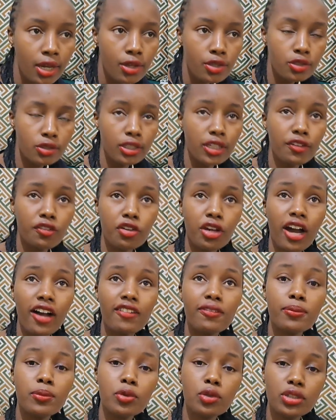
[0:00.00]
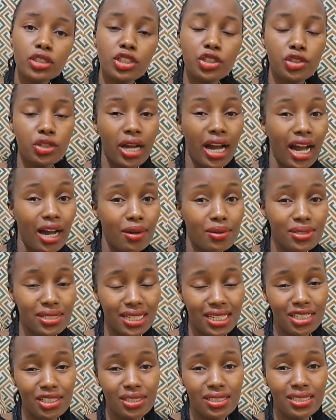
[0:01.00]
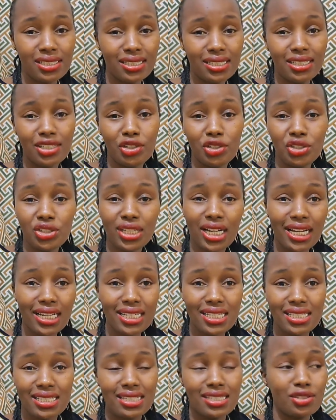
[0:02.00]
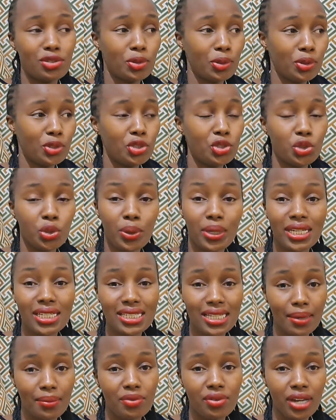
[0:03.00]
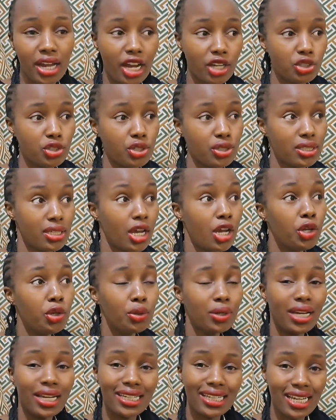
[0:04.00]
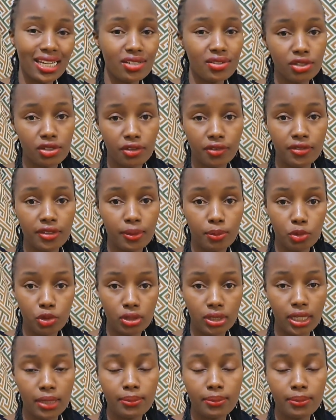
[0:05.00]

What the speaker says: So if you have mold in your house and your child is showing some reactions, you can get rid of the mold.